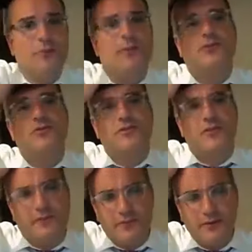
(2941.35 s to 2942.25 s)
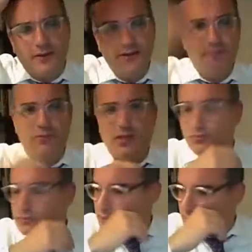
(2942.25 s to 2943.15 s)
about yourself, then
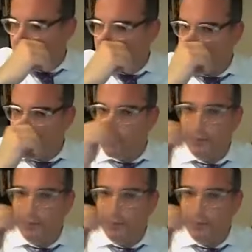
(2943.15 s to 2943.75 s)
don't say tachanun.